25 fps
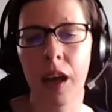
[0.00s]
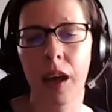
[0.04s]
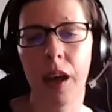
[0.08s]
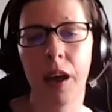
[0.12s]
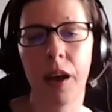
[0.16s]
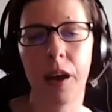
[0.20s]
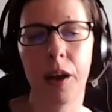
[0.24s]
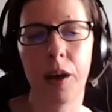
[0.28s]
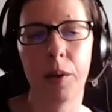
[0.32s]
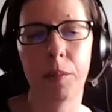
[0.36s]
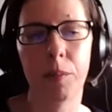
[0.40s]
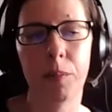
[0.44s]

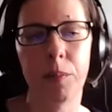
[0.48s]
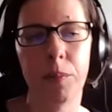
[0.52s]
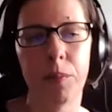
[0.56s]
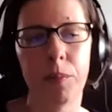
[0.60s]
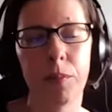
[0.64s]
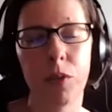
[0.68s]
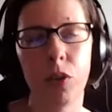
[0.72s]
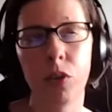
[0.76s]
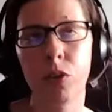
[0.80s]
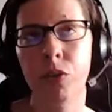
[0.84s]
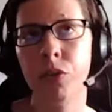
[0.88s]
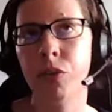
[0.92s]

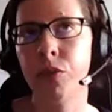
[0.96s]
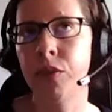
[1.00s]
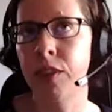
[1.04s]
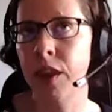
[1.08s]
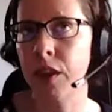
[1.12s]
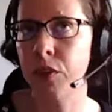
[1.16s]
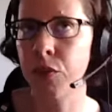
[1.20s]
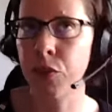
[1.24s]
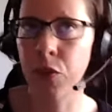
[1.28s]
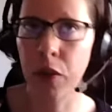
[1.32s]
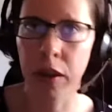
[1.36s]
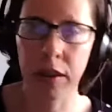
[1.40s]
You've
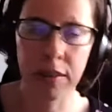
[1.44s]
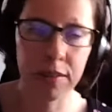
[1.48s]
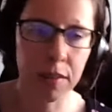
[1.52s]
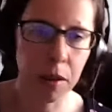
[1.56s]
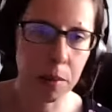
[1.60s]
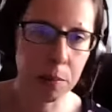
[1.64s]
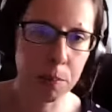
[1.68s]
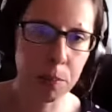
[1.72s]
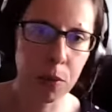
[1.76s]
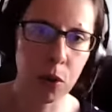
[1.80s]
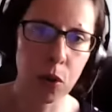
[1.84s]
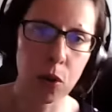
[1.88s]
signed, for
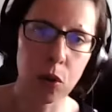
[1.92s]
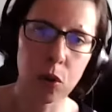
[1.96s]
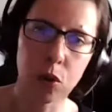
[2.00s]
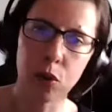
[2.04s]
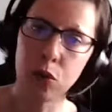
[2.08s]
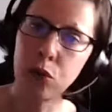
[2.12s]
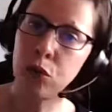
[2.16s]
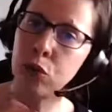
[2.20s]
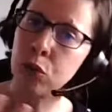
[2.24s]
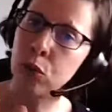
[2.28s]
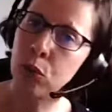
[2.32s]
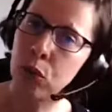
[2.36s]

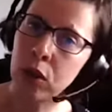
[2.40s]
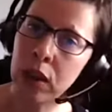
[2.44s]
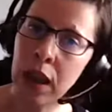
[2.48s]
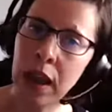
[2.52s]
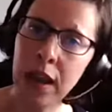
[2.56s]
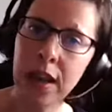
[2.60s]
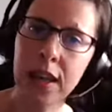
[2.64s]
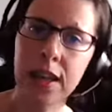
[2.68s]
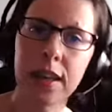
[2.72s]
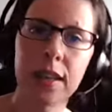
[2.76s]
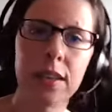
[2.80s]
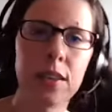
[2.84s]
example, 2
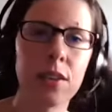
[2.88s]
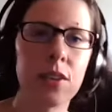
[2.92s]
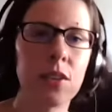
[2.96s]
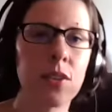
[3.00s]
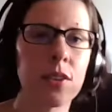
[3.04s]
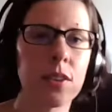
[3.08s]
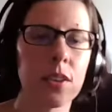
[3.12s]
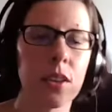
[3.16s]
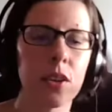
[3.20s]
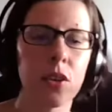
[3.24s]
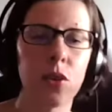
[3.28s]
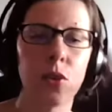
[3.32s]

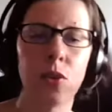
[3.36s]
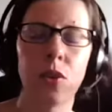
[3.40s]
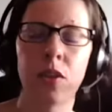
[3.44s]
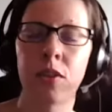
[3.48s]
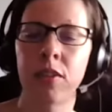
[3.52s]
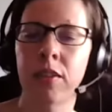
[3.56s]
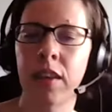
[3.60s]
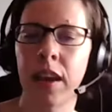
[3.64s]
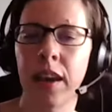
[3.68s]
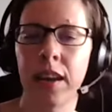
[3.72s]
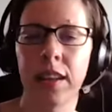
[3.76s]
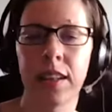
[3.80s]
clients. You
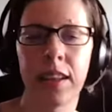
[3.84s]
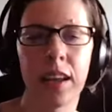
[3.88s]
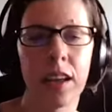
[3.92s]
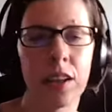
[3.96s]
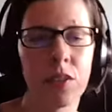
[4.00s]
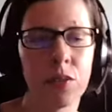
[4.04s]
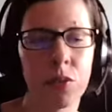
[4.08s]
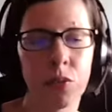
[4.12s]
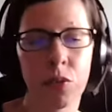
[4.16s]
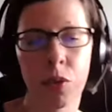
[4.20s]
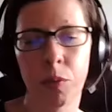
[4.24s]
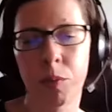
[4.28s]
decide
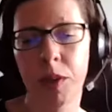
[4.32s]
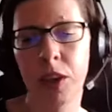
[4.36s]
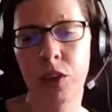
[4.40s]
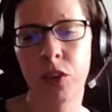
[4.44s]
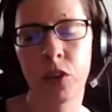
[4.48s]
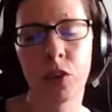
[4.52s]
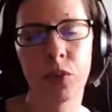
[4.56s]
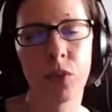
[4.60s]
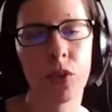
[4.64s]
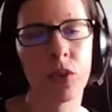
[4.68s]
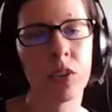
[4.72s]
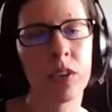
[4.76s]
that from
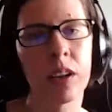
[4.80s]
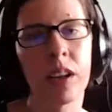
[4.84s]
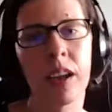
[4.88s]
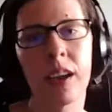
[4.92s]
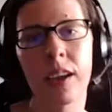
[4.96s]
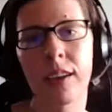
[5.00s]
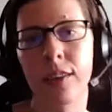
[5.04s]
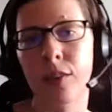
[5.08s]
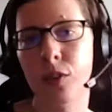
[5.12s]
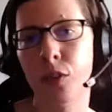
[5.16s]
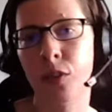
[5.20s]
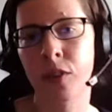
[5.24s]
each of those
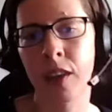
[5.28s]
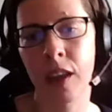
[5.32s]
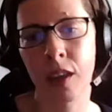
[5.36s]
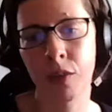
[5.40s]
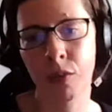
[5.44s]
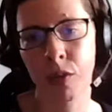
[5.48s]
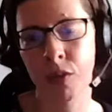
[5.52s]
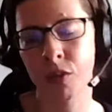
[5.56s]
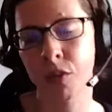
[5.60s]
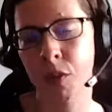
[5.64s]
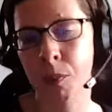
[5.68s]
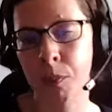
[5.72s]
clients, you
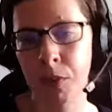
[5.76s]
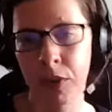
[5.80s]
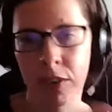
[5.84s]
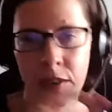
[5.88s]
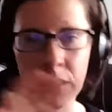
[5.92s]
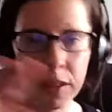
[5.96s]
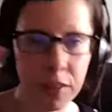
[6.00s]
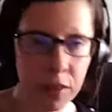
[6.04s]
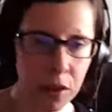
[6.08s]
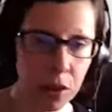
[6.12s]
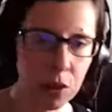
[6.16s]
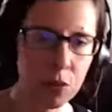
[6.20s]
take
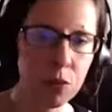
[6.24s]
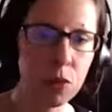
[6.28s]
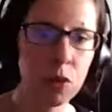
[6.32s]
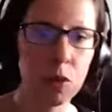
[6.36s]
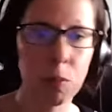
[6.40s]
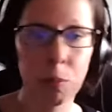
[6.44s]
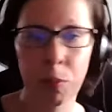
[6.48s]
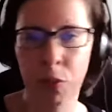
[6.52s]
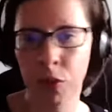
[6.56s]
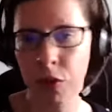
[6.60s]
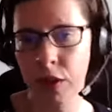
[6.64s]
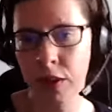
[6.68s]
50% off,
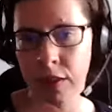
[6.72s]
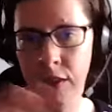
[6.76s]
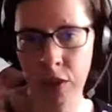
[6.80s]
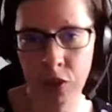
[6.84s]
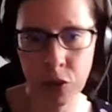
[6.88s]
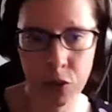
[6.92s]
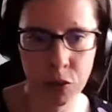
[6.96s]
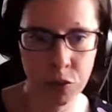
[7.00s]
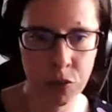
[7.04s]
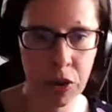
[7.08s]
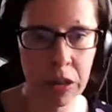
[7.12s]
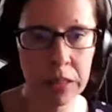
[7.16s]
you put it
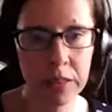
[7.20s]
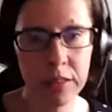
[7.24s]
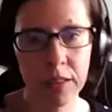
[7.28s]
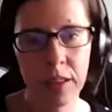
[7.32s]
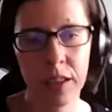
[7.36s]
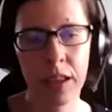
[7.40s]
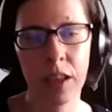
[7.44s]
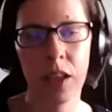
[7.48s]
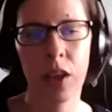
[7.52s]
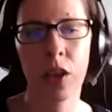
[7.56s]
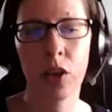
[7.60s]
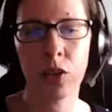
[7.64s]
in your fund
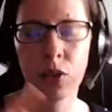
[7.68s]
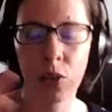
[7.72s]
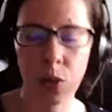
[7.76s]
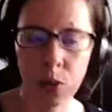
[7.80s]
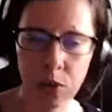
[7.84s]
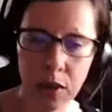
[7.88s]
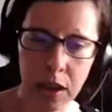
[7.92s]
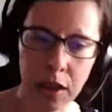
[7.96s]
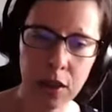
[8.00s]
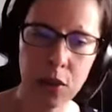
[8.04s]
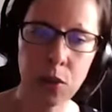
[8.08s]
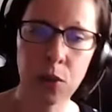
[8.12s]

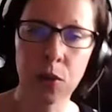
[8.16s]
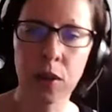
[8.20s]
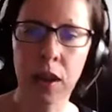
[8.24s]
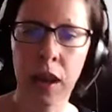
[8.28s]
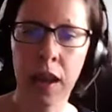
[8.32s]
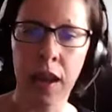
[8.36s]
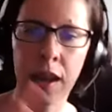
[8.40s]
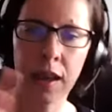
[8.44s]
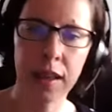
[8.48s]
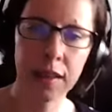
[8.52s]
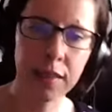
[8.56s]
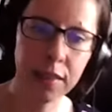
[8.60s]
so that you
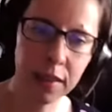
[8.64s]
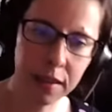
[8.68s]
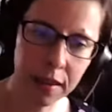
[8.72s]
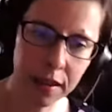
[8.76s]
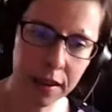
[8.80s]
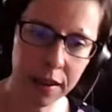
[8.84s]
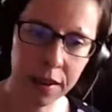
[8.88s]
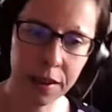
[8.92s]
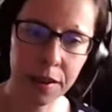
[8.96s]
can